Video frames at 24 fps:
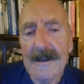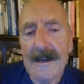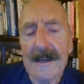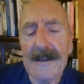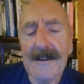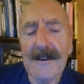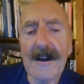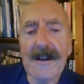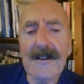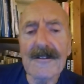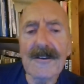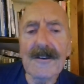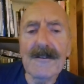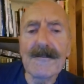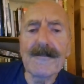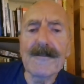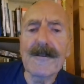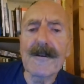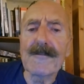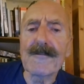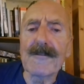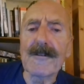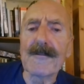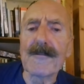In
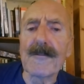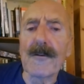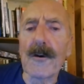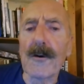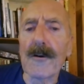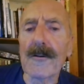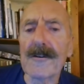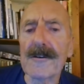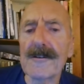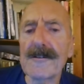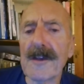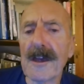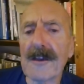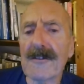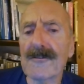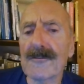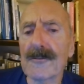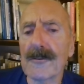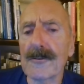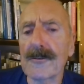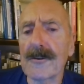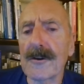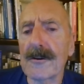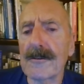1954, the
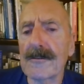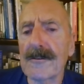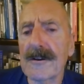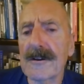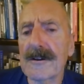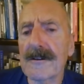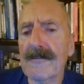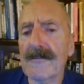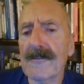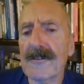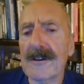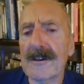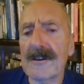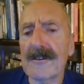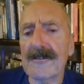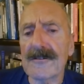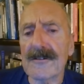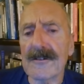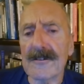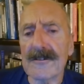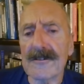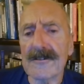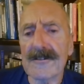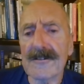National Union of
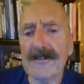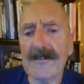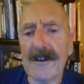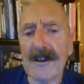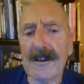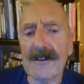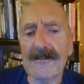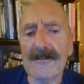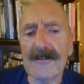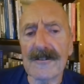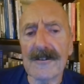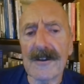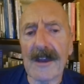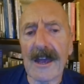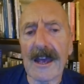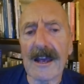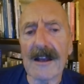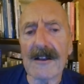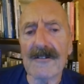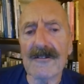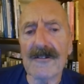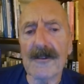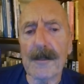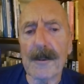Teachers staged an
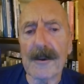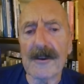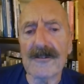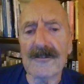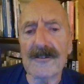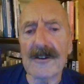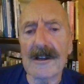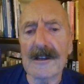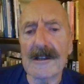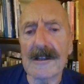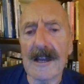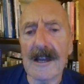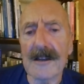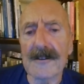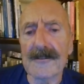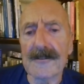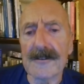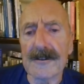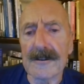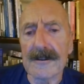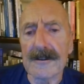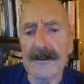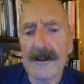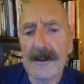exhibition in
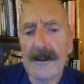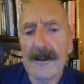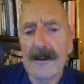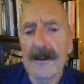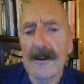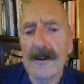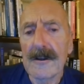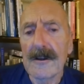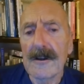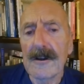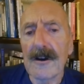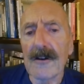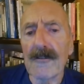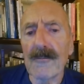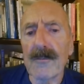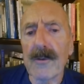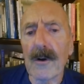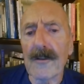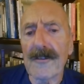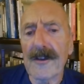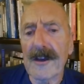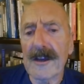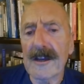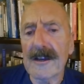London of
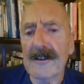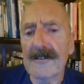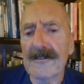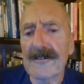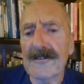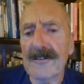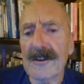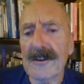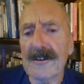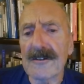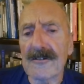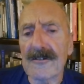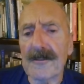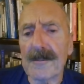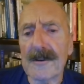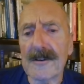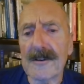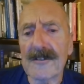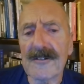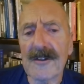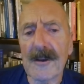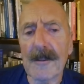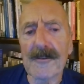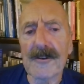what they considered to be
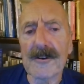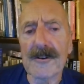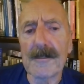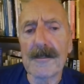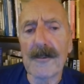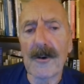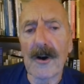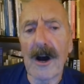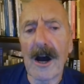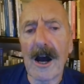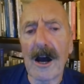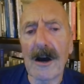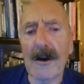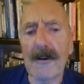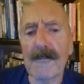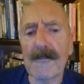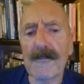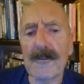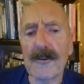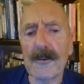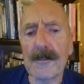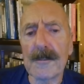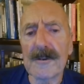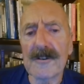some of the more
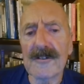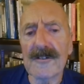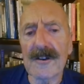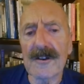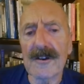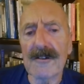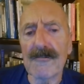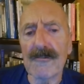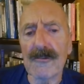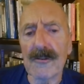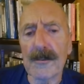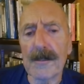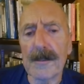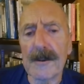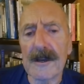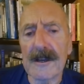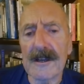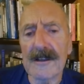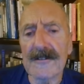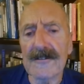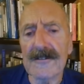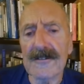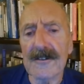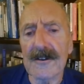harmful material
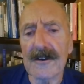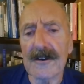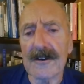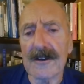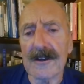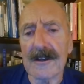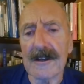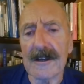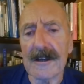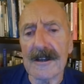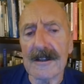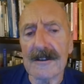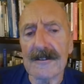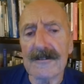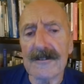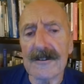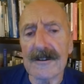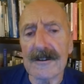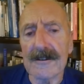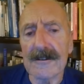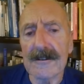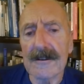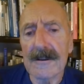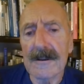being
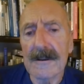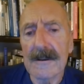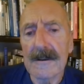circulated.